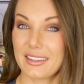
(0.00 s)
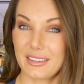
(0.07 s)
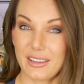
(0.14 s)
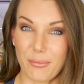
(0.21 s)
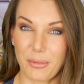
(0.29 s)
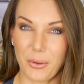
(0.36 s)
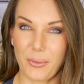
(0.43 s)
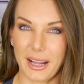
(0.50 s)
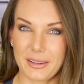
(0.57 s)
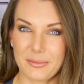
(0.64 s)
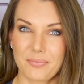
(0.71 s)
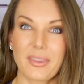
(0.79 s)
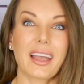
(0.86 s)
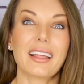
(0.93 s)
Number one,
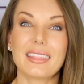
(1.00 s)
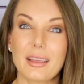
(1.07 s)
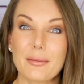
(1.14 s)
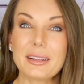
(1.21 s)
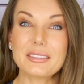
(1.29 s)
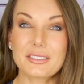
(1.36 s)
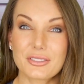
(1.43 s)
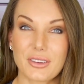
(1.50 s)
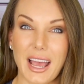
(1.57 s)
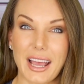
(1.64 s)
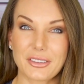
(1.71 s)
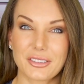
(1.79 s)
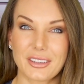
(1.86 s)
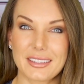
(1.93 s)
limit
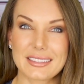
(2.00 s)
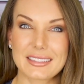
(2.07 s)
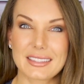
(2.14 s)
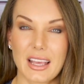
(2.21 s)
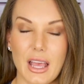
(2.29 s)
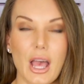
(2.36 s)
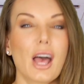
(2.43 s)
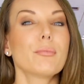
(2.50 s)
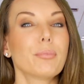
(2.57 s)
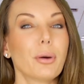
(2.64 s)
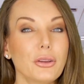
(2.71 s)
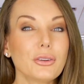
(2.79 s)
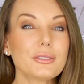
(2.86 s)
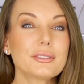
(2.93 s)
distractions.
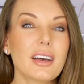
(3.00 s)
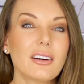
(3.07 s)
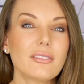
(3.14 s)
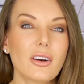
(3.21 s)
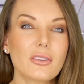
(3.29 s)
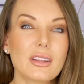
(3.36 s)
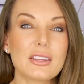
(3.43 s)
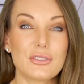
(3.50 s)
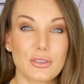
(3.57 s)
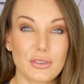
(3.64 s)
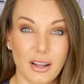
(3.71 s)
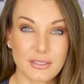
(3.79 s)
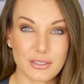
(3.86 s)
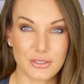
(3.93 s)
Put your cell phone in do
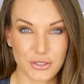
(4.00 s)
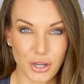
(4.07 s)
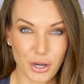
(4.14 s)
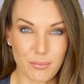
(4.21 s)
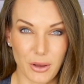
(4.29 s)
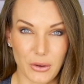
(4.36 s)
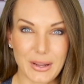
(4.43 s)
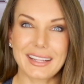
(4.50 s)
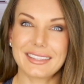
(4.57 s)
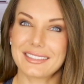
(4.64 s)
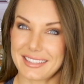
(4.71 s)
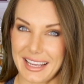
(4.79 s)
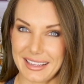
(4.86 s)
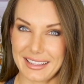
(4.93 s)
not disturb mode and
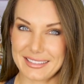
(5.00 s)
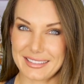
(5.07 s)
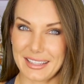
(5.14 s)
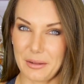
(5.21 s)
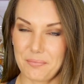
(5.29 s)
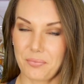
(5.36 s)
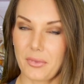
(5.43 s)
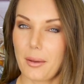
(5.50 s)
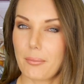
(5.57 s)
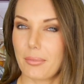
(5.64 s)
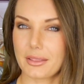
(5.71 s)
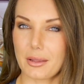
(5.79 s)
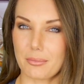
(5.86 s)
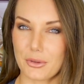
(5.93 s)
silence it.
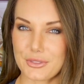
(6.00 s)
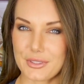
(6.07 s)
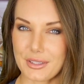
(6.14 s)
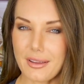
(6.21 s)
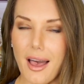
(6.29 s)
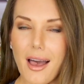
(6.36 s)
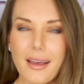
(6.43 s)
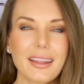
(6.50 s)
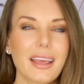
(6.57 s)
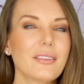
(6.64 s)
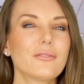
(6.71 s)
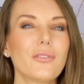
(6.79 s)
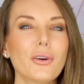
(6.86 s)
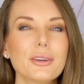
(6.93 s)
Put the music on
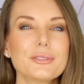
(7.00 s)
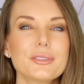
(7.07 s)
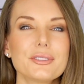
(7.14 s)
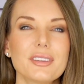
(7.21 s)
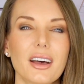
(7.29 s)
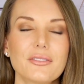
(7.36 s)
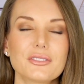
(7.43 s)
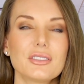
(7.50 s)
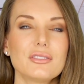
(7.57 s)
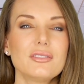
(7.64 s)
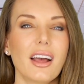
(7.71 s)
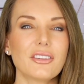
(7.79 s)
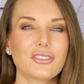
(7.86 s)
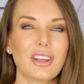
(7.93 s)
and force yourself to
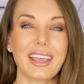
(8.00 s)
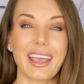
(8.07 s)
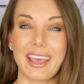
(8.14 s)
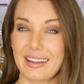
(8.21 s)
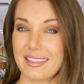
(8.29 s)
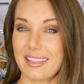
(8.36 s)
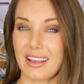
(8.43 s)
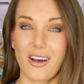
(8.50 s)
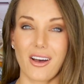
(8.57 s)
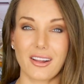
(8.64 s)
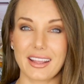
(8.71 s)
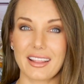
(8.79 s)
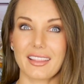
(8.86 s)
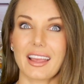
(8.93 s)
not check anything
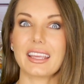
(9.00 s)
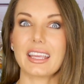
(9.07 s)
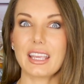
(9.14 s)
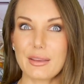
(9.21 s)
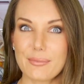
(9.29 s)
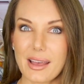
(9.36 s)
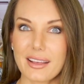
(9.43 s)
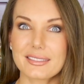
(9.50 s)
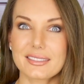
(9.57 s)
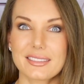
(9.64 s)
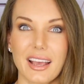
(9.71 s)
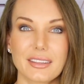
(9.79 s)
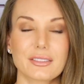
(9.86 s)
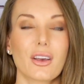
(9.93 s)
on it like emails,
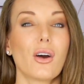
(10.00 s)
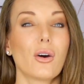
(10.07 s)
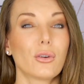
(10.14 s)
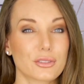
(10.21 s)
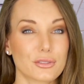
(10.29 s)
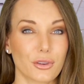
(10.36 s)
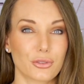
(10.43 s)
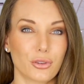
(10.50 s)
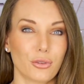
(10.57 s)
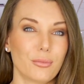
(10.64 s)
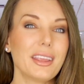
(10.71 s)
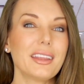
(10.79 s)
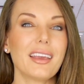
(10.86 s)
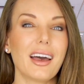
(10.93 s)
texts, or social
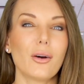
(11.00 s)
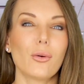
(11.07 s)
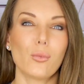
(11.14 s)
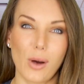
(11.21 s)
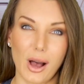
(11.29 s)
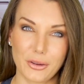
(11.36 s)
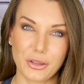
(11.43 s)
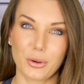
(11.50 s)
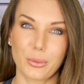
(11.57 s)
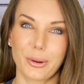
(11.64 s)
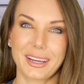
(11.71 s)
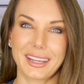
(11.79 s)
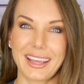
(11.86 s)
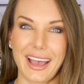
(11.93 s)
media while you're
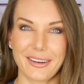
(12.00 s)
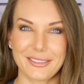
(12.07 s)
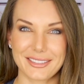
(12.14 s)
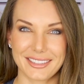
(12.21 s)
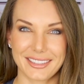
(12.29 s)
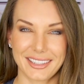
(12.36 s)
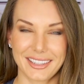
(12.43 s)
working out.